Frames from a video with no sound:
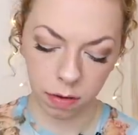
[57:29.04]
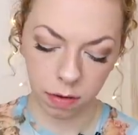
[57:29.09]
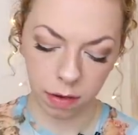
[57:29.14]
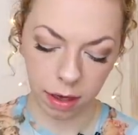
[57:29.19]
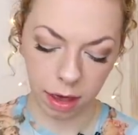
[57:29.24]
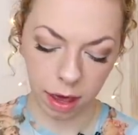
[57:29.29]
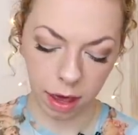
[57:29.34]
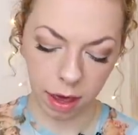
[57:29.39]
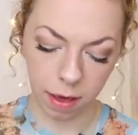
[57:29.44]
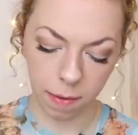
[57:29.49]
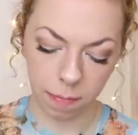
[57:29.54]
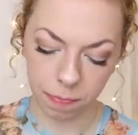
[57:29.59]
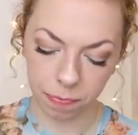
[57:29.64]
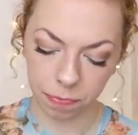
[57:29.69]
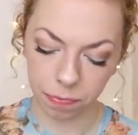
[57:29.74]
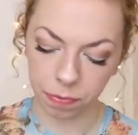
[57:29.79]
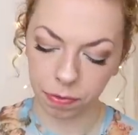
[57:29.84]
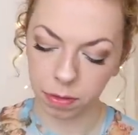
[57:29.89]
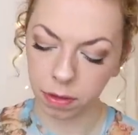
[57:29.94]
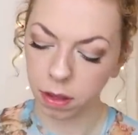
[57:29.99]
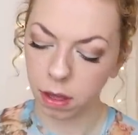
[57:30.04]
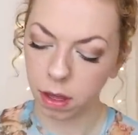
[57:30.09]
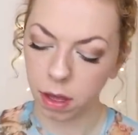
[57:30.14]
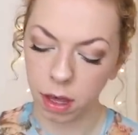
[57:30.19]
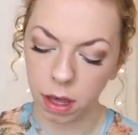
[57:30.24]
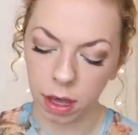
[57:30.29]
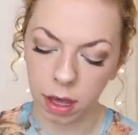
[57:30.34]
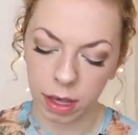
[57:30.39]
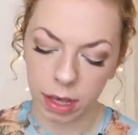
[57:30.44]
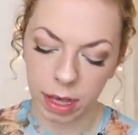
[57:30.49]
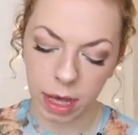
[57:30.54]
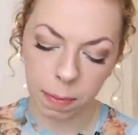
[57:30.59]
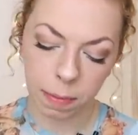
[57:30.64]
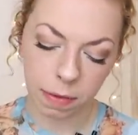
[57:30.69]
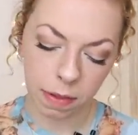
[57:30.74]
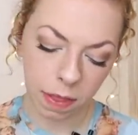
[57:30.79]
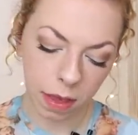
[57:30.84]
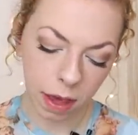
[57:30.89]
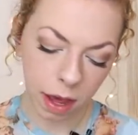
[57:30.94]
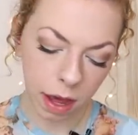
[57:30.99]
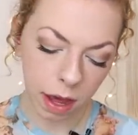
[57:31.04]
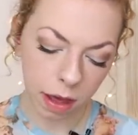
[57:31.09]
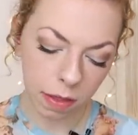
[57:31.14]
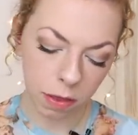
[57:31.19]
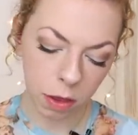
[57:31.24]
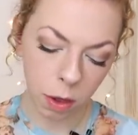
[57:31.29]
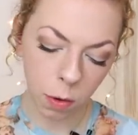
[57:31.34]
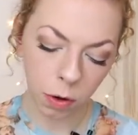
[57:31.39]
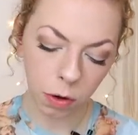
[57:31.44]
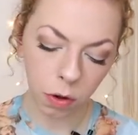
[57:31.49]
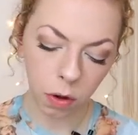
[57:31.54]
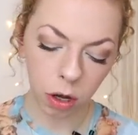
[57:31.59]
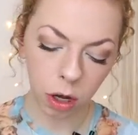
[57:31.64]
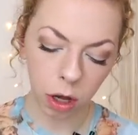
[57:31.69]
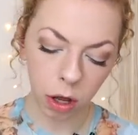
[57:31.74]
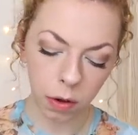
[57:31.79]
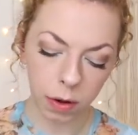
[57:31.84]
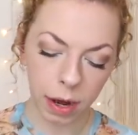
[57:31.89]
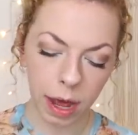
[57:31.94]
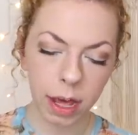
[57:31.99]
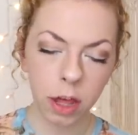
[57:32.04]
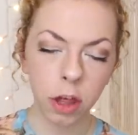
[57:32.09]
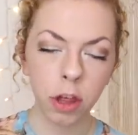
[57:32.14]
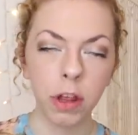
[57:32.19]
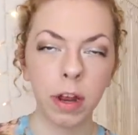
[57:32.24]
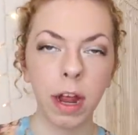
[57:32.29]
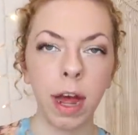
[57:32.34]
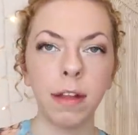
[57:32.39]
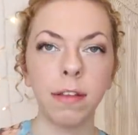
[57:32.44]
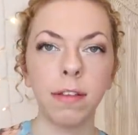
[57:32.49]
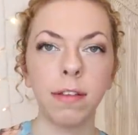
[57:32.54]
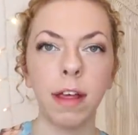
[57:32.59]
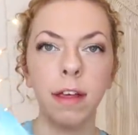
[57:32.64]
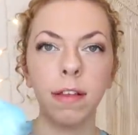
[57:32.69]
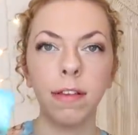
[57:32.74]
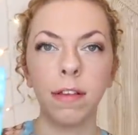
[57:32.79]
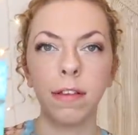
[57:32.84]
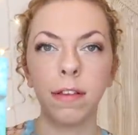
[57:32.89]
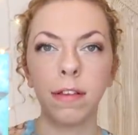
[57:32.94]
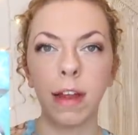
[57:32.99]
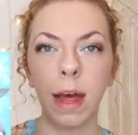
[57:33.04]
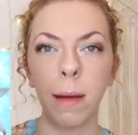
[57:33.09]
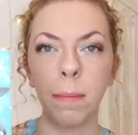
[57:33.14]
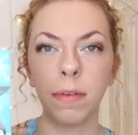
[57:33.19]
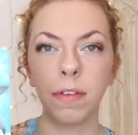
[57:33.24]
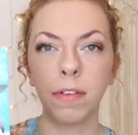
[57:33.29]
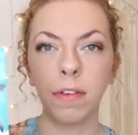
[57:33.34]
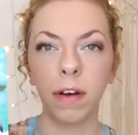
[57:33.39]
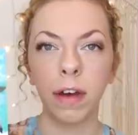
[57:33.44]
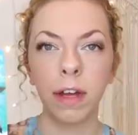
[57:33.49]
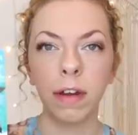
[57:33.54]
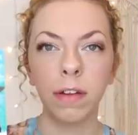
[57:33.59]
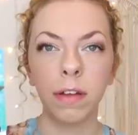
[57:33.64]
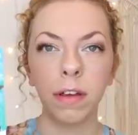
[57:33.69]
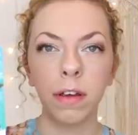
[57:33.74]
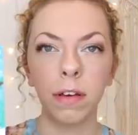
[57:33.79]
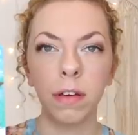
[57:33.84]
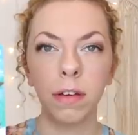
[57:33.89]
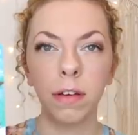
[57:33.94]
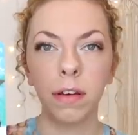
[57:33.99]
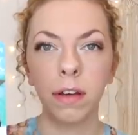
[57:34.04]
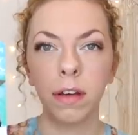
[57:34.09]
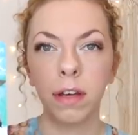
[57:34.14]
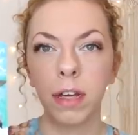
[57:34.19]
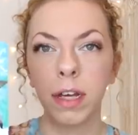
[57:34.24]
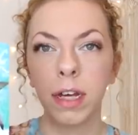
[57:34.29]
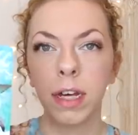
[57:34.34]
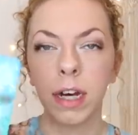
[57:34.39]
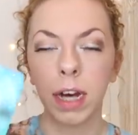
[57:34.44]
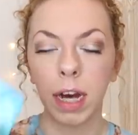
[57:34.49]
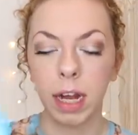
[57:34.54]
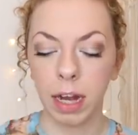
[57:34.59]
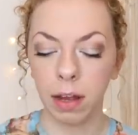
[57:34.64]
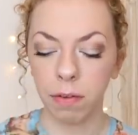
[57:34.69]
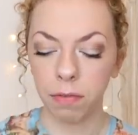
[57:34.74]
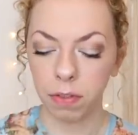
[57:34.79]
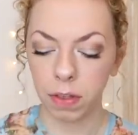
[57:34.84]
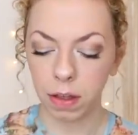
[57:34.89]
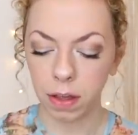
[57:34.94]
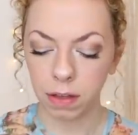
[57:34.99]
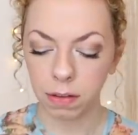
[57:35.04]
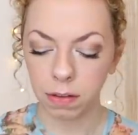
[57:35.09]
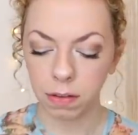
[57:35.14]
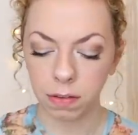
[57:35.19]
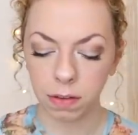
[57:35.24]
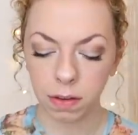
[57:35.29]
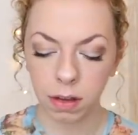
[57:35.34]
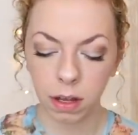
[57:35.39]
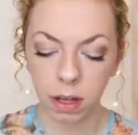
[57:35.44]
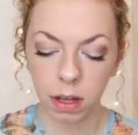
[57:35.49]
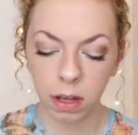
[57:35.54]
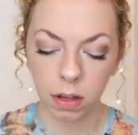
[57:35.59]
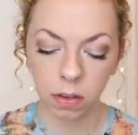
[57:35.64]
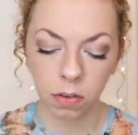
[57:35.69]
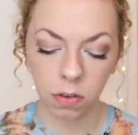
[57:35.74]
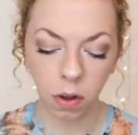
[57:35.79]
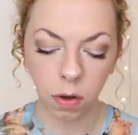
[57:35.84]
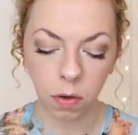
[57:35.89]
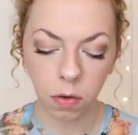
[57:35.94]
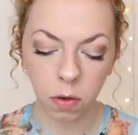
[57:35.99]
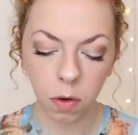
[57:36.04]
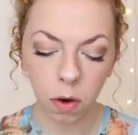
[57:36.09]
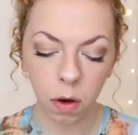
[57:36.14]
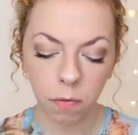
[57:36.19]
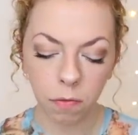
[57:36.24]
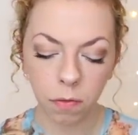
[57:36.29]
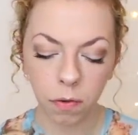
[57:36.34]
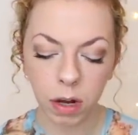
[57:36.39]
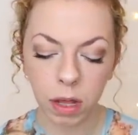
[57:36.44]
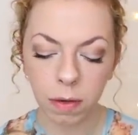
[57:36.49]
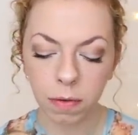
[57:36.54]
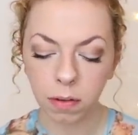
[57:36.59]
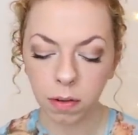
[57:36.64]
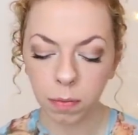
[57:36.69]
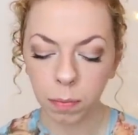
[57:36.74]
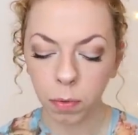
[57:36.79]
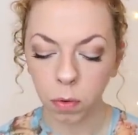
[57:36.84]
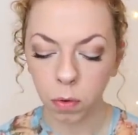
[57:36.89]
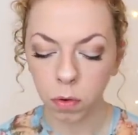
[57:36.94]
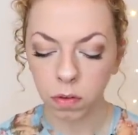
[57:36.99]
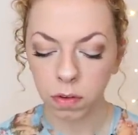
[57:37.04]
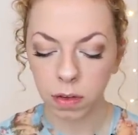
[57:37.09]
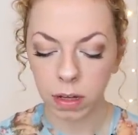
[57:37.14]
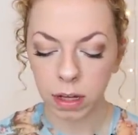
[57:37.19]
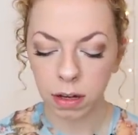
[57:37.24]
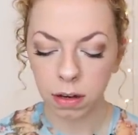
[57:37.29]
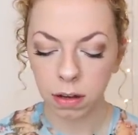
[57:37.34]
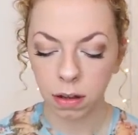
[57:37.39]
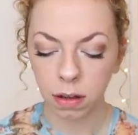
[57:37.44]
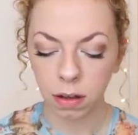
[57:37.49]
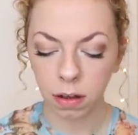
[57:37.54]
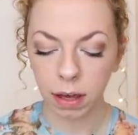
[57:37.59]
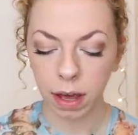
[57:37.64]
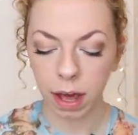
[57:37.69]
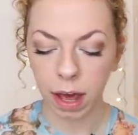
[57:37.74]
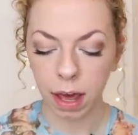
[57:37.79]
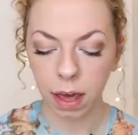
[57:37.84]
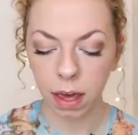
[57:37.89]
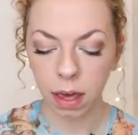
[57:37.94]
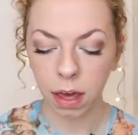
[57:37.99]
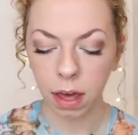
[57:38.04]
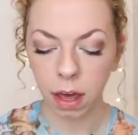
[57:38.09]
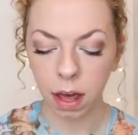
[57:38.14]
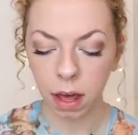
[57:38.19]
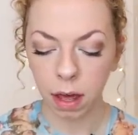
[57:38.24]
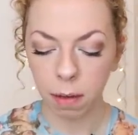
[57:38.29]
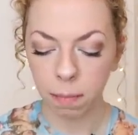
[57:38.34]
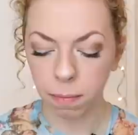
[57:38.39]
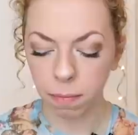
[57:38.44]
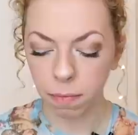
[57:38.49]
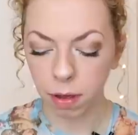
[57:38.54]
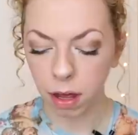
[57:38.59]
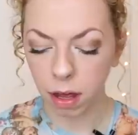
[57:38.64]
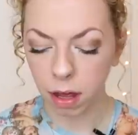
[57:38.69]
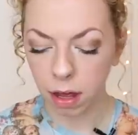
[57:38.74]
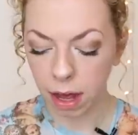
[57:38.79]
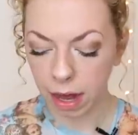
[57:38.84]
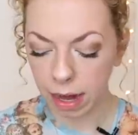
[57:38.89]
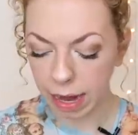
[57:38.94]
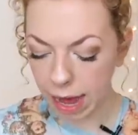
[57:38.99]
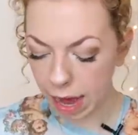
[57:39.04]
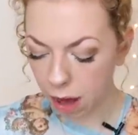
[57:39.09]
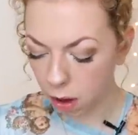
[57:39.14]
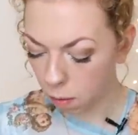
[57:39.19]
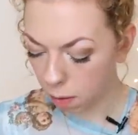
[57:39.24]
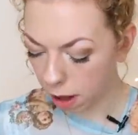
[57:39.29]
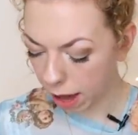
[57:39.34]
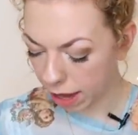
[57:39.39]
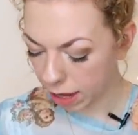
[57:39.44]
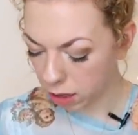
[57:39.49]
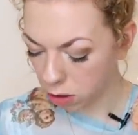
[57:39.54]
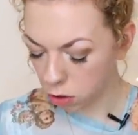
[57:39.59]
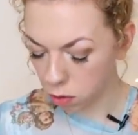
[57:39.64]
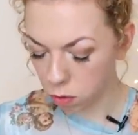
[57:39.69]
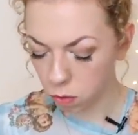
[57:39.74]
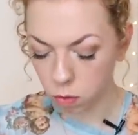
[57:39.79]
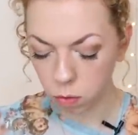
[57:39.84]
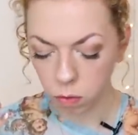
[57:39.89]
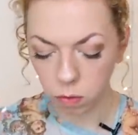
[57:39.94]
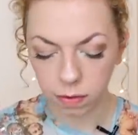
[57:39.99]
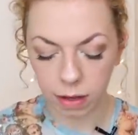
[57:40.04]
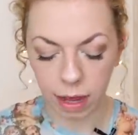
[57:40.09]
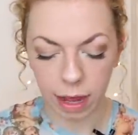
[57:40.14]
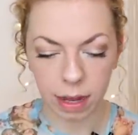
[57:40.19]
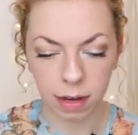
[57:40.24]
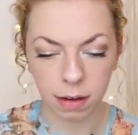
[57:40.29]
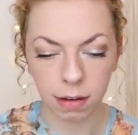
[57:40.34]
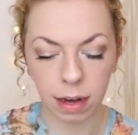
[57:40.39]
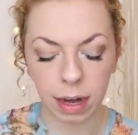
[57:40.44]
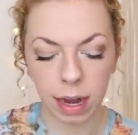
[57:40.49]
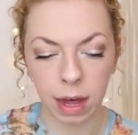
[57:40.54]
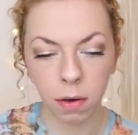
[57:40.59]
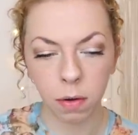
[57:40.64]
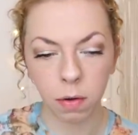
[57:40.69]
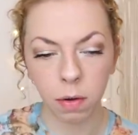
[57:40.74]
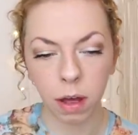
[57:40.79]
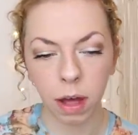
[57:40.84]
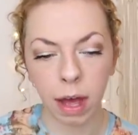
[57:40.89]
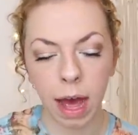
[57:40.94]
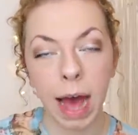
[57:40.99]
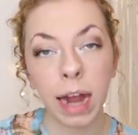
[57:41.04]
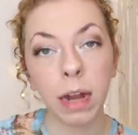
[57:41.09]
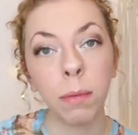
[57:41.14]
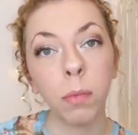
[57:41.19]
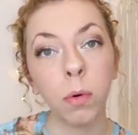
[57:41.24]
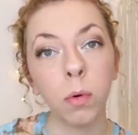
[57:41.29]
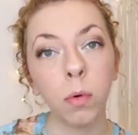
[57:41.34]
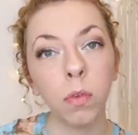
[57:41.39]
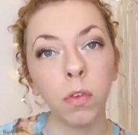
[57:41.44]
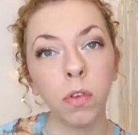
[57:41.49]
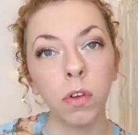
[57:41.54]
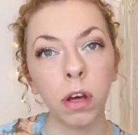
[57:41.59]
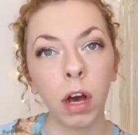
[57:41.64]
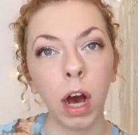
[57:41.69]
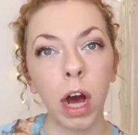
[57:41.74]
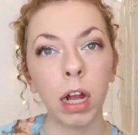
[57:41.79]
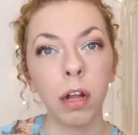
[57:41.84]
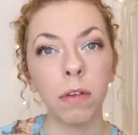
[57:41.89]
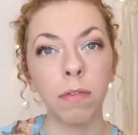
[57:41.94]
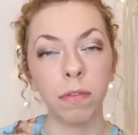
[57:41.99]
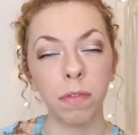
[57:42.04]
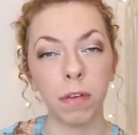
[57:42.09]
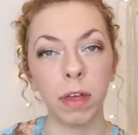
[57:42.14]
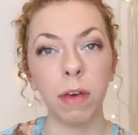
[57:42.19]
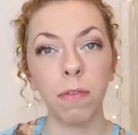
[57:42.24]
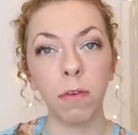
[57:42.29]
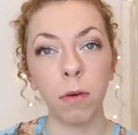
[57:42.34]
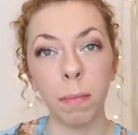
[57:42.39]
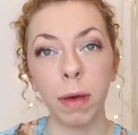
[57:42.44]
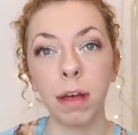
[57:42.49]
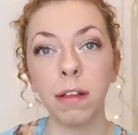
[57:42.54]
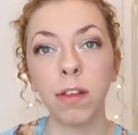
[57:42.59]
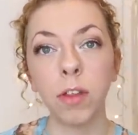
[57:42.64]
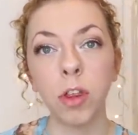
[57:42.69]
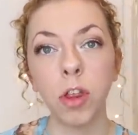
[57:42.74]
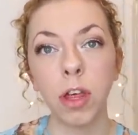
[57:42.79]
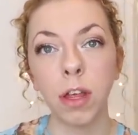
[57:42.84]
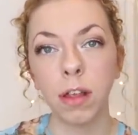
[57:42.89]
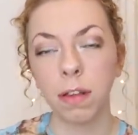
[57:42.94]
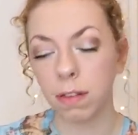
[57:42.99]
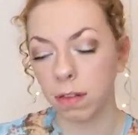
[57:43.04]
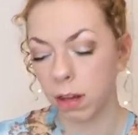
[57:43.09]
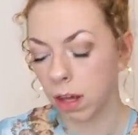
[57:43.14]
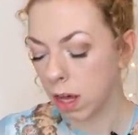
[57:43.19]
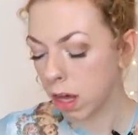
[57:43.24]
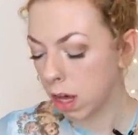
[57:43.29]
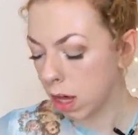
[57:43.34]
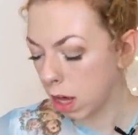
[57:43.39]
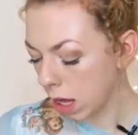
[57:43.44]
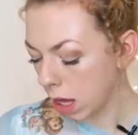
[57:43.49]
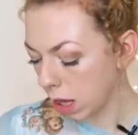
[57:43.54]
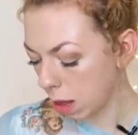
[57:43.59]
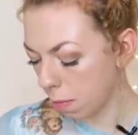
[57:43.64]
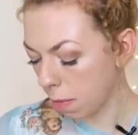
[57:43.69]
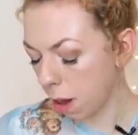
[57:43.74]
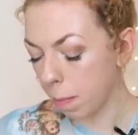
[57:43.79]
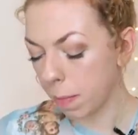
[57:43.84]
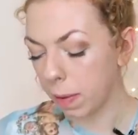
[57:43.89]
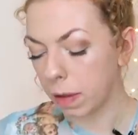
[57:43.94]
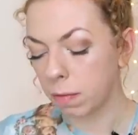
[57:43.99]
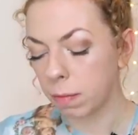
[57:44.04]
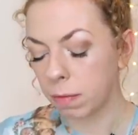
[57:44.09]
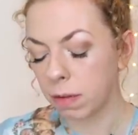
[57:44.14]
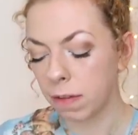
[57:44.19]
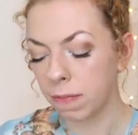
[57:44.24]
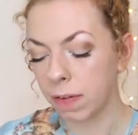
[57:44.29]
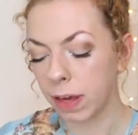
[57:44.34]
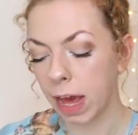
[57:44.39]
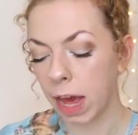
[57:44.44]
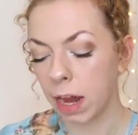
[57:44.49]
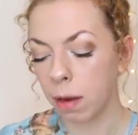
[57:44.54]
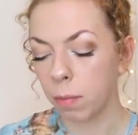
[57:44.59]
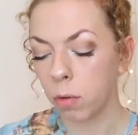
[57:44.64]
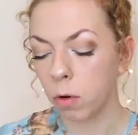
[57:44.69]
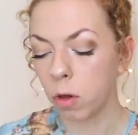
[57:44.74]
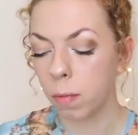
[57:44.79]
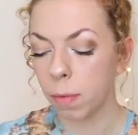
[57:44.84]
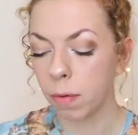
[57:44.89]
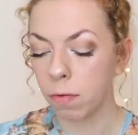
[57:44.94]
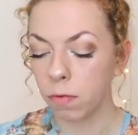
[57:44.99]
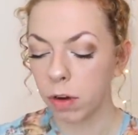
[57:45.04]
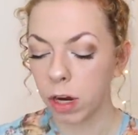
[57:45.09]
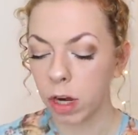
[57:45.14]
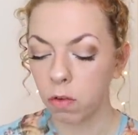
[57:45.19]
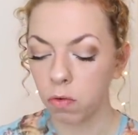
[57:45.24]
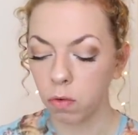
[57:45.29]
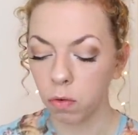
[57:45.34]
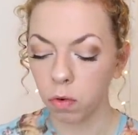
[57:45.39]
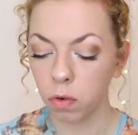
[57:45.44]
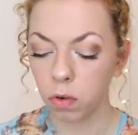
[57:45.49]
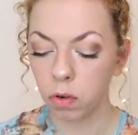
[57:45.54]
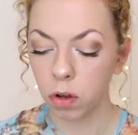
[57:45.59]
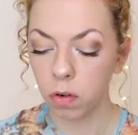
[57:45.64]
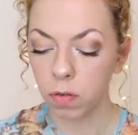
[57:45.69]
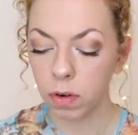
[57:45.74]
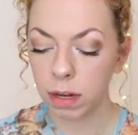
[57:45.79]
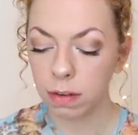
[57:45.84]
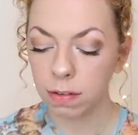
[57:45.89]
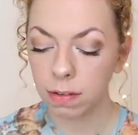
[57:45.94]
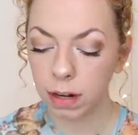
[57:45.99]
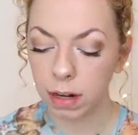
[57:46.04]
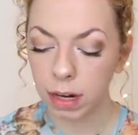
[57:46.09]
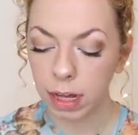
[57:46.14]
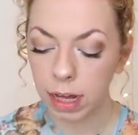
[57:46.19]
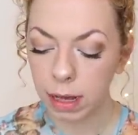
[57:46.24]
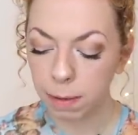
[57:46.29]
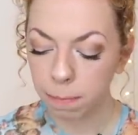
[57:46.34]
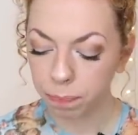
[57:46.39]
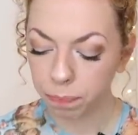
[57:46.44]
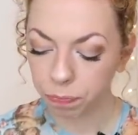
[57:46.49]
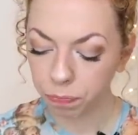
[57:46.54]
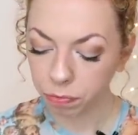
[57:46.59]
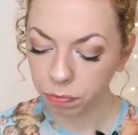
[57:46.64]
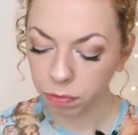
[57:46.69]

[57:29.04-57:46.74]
Okay. Keepers of the earth, you are not alone. Ancient ancestors stand beside you. I love this. So you're fully supported, okay? Um, allow angels and allow uh, animals to kind of give you messages. There might be a specific animal you've been redrawn to recently.